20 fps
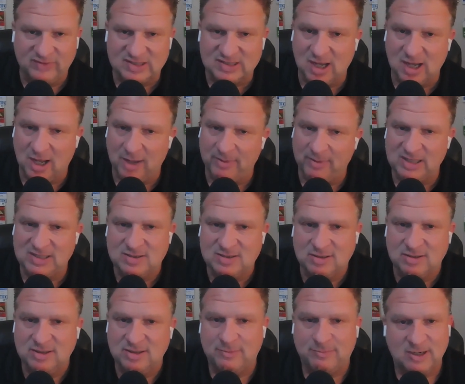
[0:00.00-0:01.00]
his comments
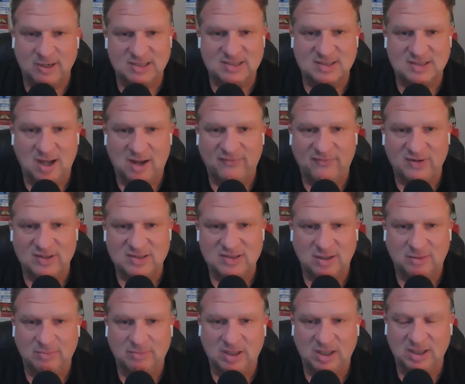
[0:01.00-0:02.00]
during the press conference
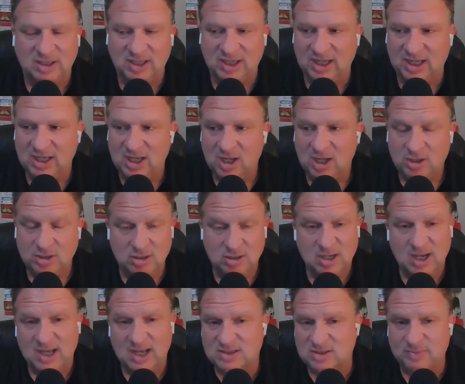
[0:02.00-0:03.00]
on Monday, you
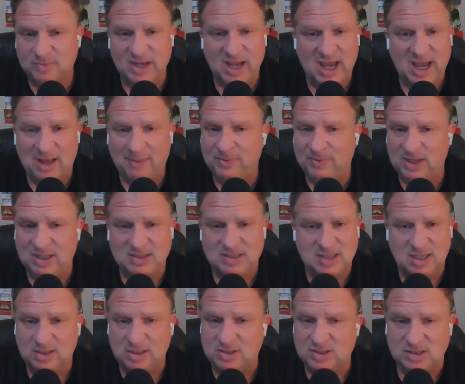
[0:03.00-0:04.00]
guys will be happy at
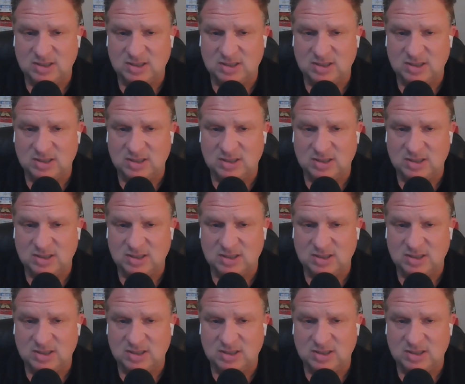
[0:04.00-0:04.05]
10 and